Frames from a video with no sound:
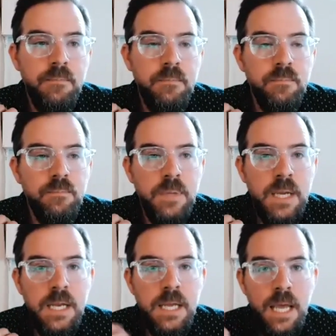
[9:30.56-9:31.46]

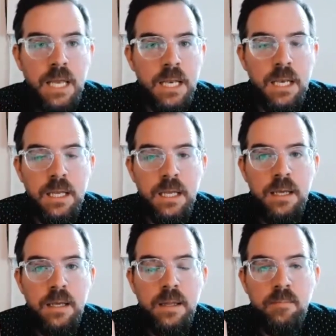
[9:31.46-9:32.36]
mediated
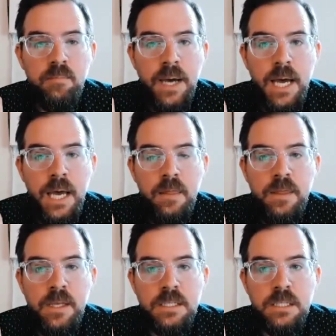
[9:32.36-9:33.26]
by
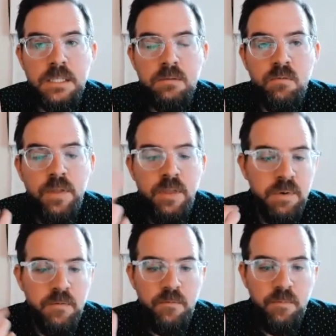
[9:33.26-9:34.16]
this rhythm
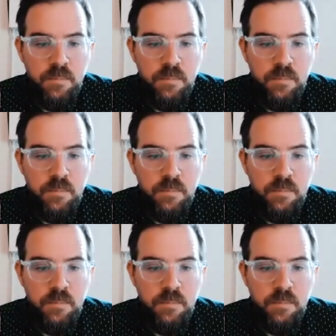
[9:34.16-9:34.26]
of